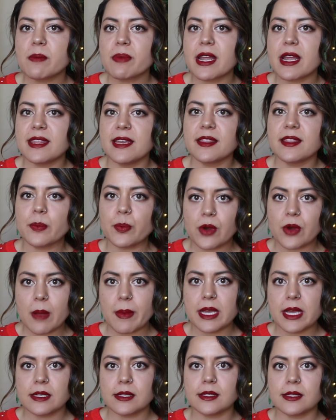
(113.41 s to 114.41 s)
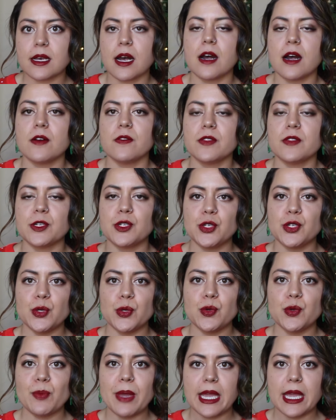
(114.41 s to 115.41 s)
but I think the premise of the
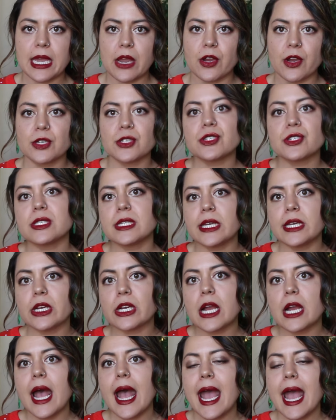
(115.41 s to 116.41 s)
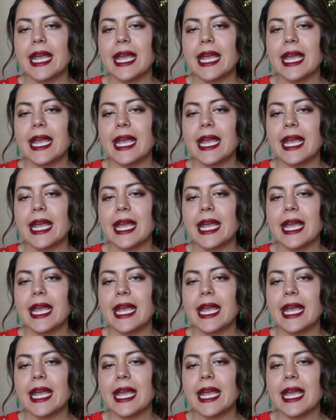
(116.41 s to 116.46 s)
two main characters here